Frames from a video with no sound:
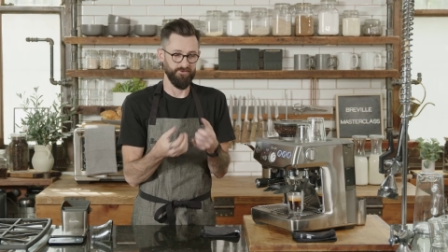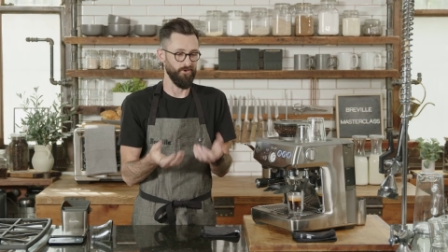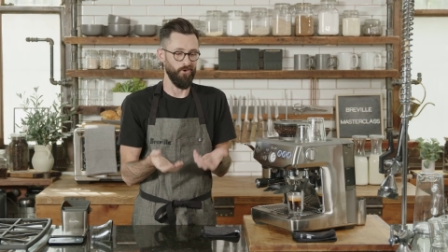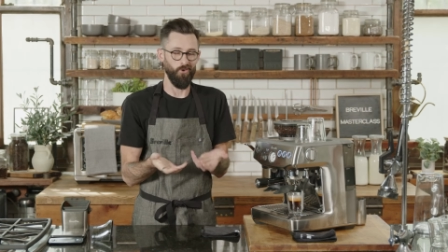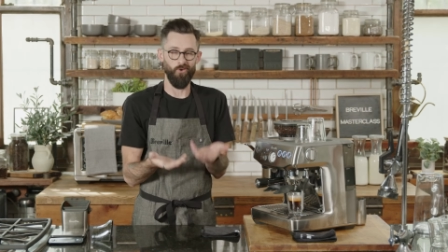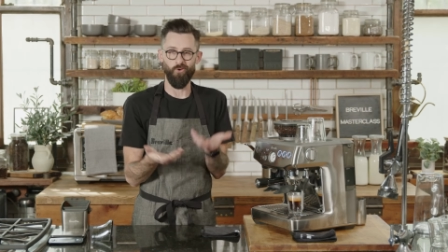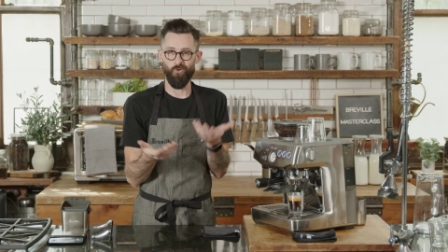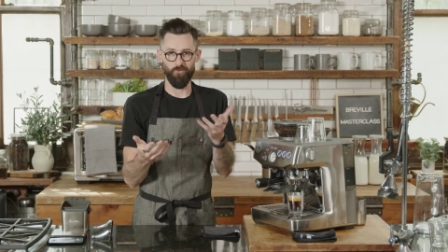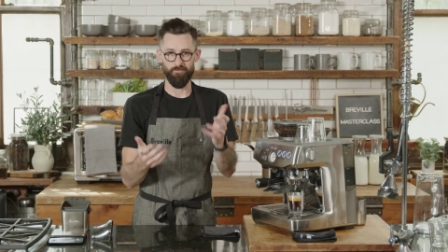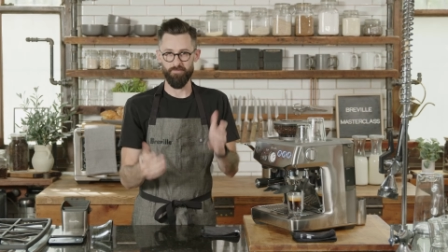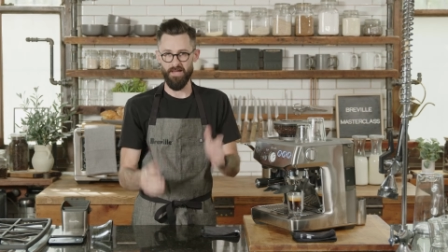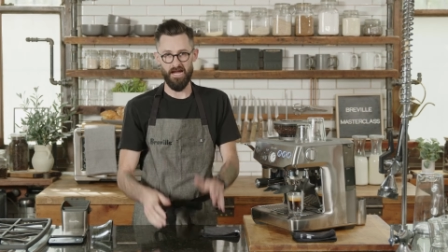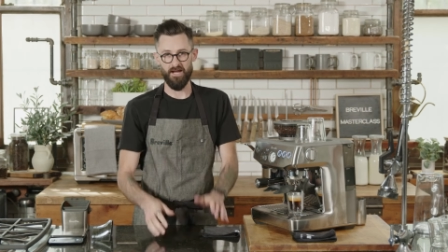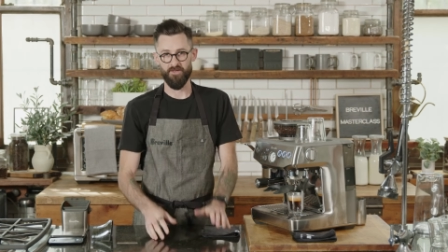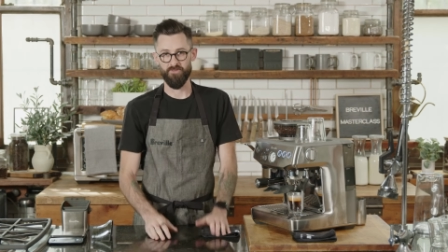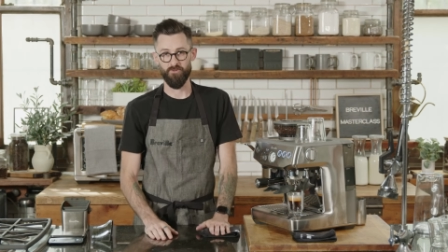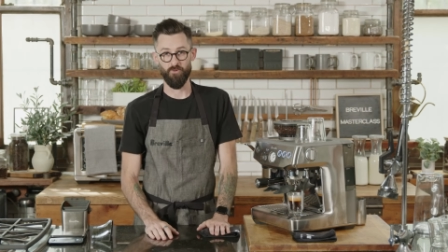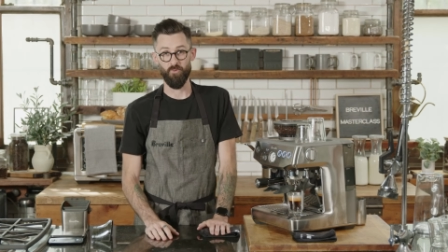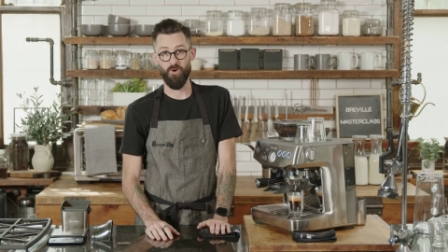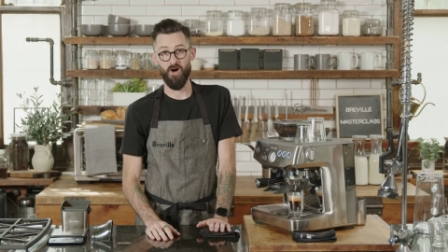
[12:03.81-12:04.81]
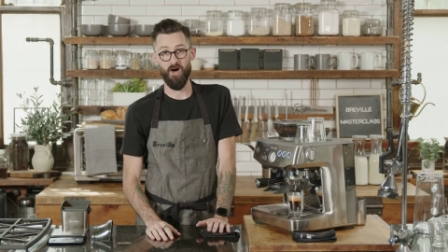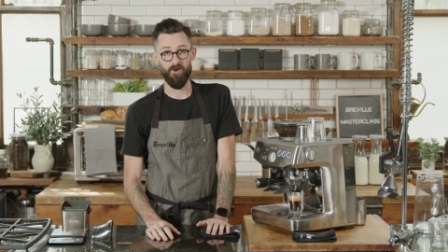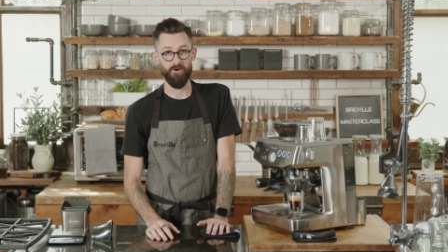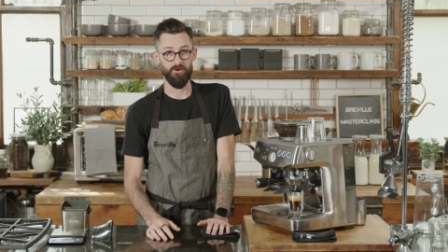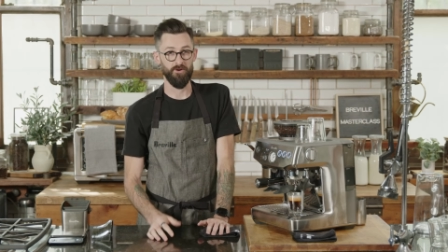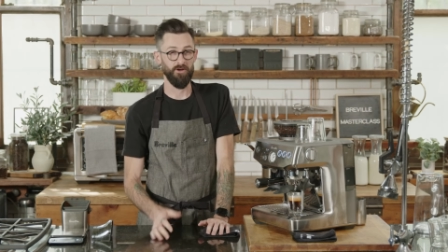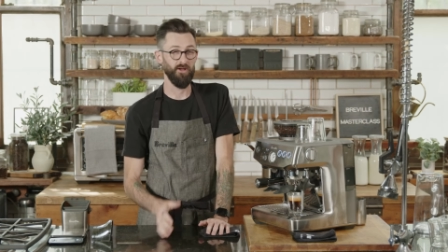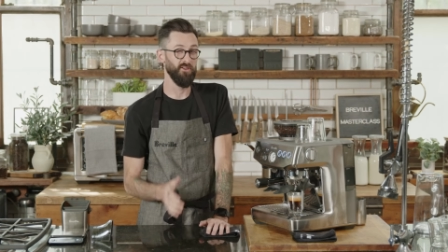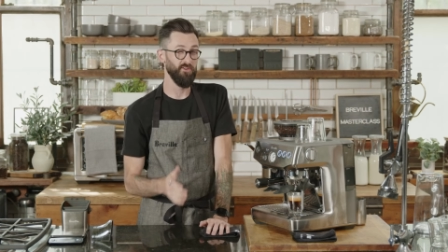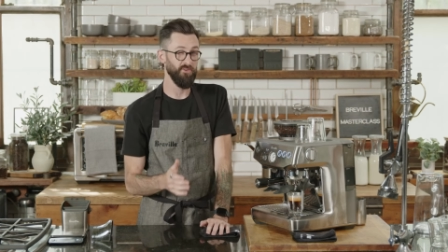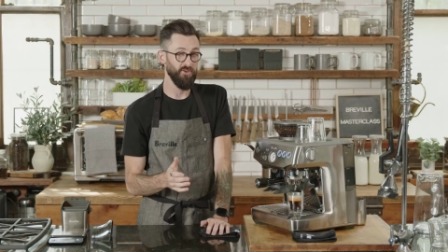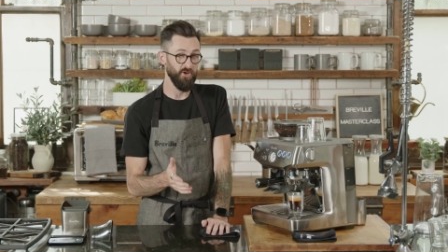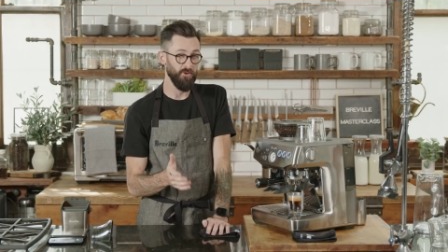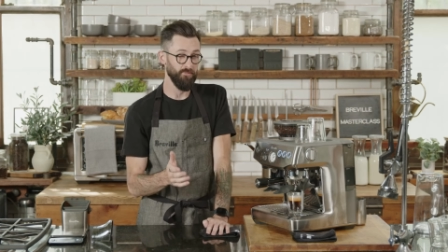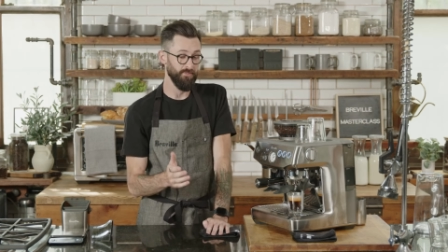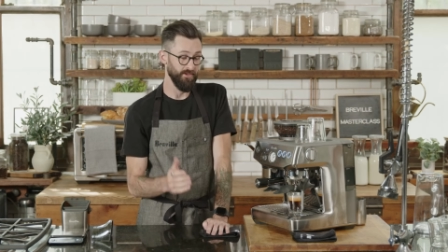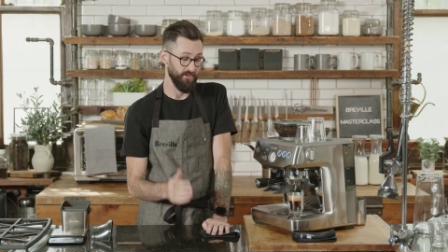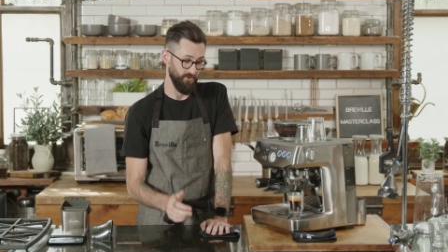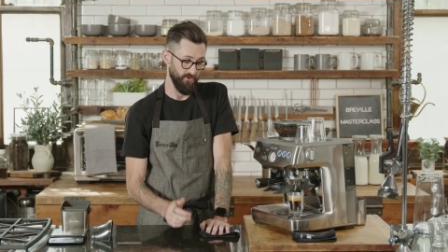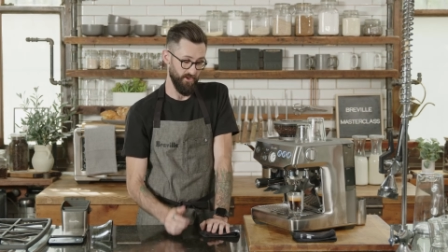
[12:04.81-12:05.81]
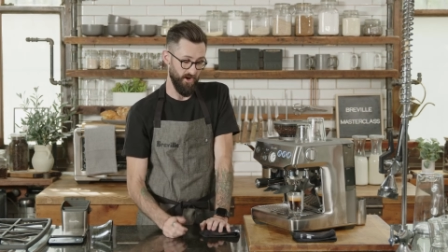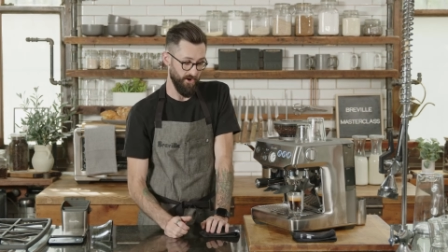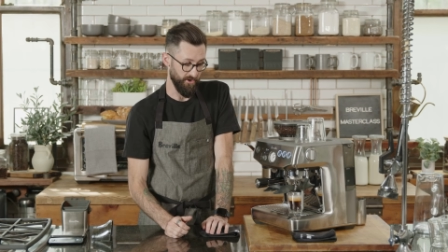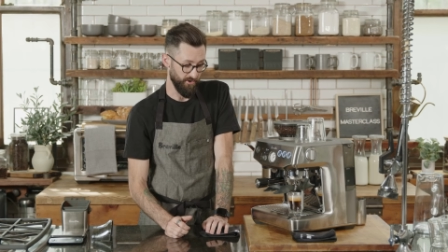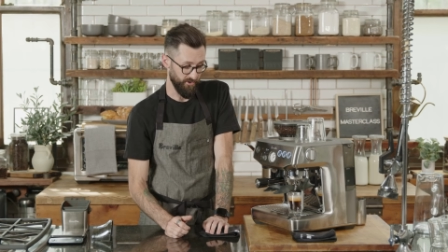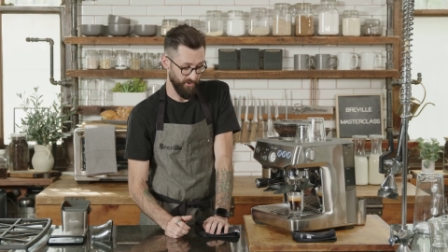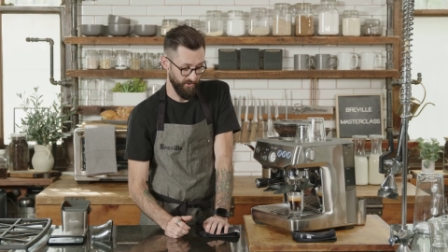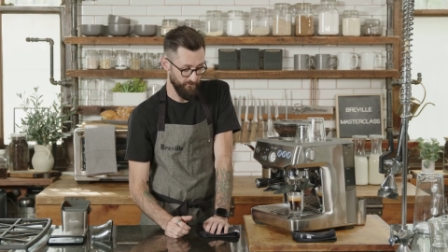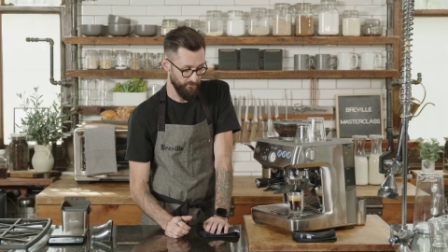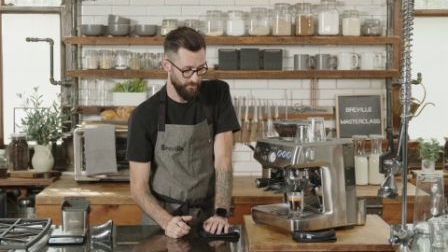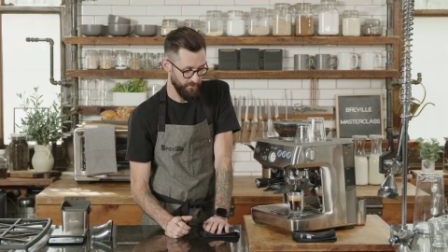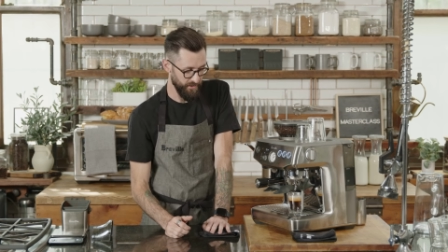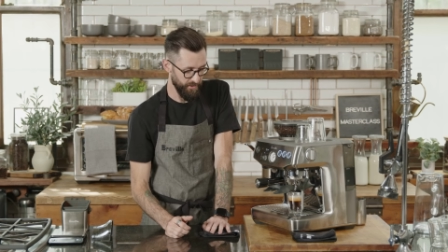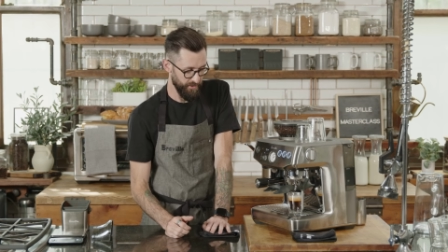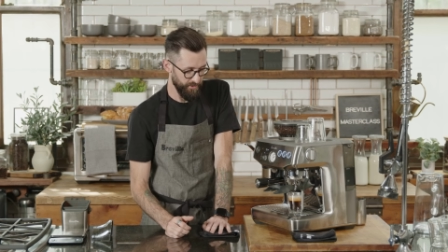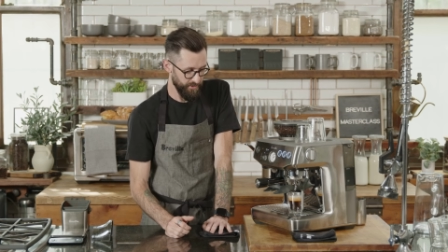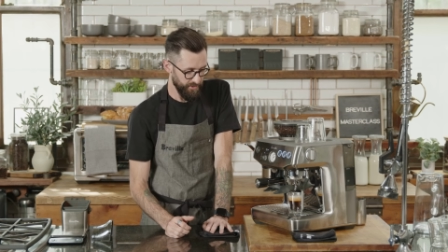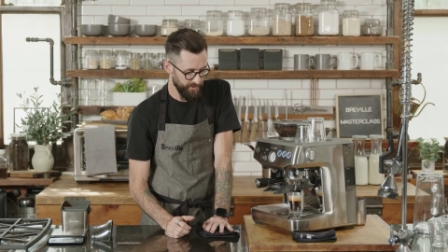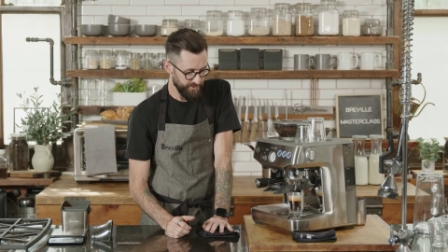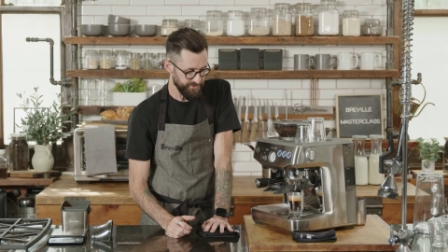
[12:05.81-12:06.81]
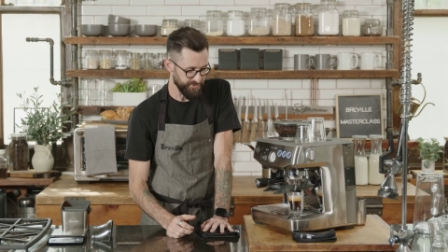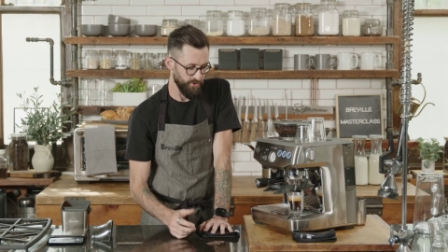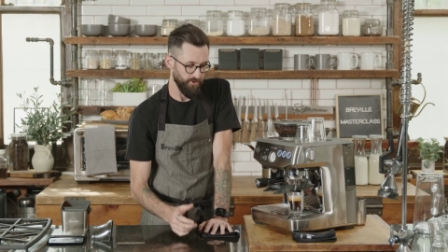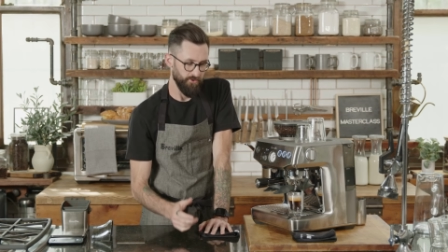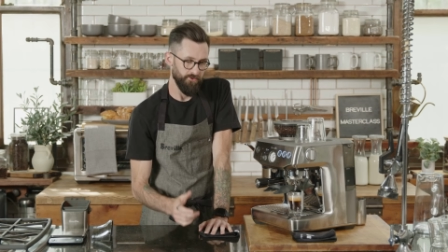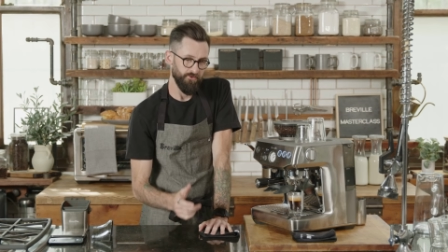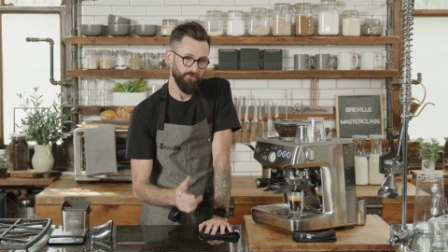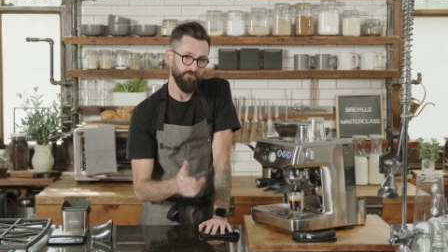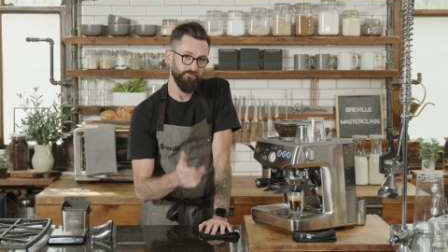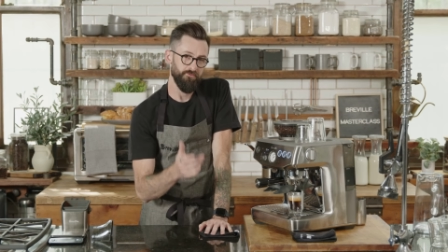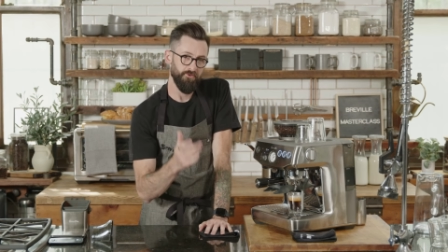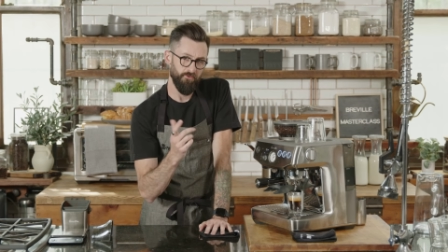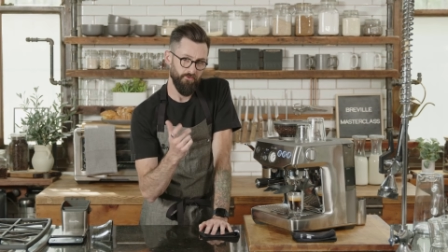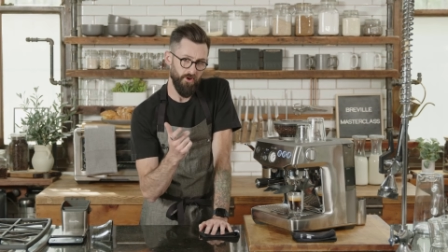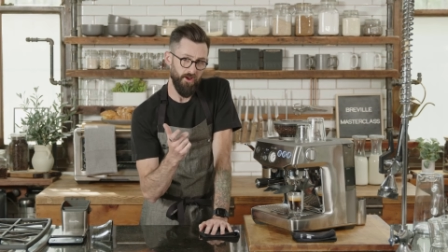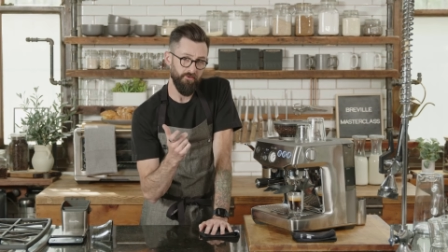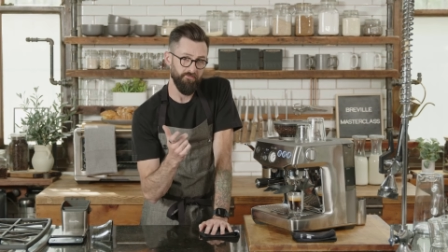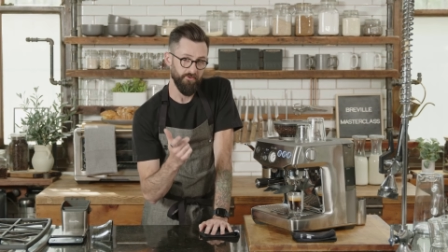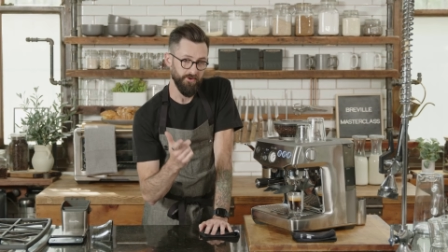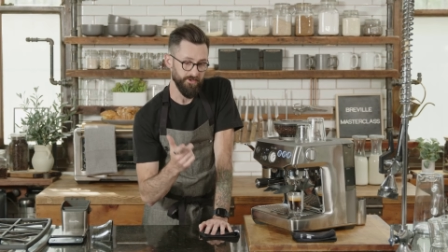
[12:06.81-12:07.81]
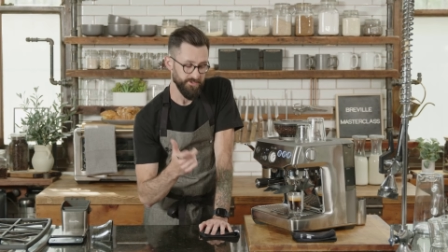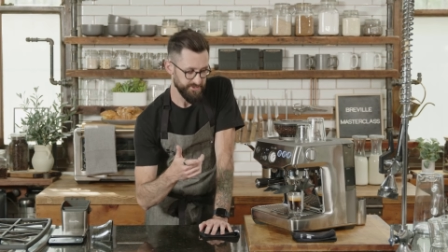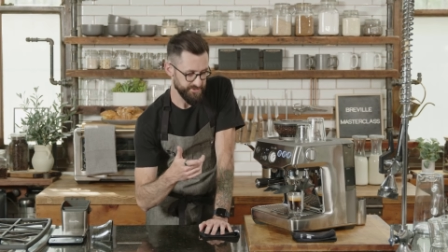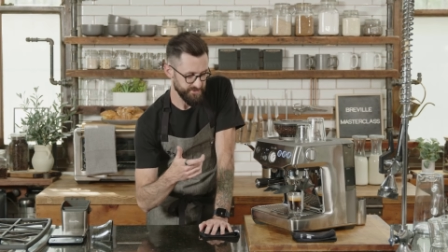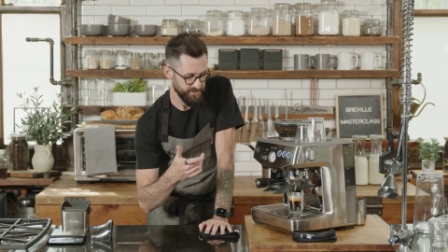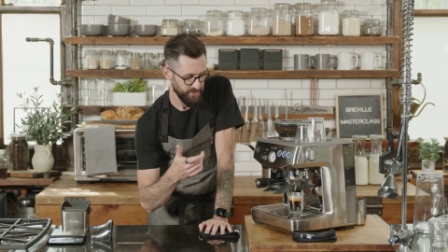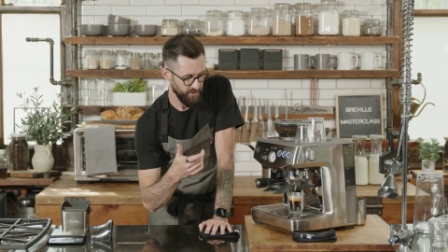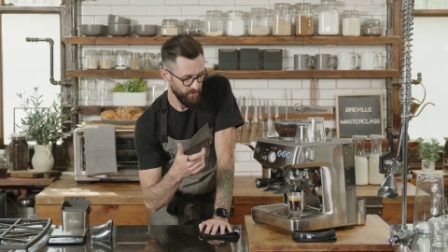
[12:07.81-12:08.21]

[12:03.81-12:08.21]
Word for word: to hold back the water a little bit longer. So for reference,